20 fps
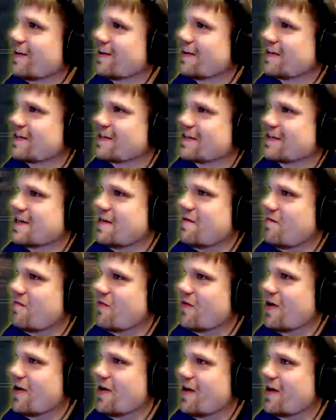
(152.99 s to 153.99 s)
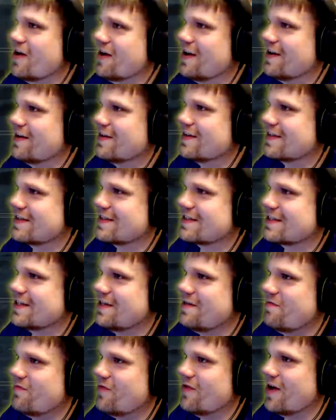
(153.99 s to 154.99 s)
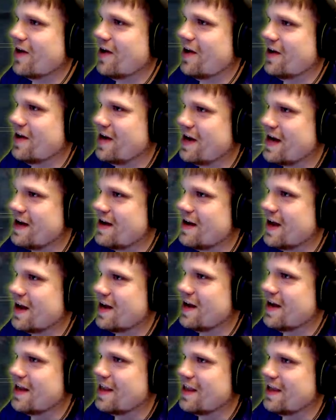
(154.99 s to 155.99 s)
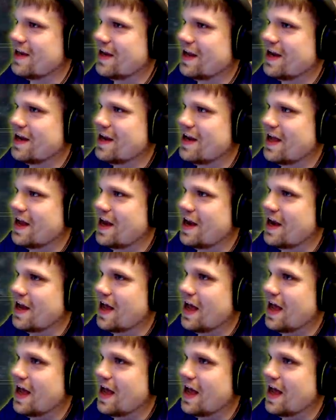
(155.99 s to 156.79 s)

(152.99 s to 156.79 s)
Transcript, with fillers: Just keep running. Just keep running. La, la, run, la, la, la, la.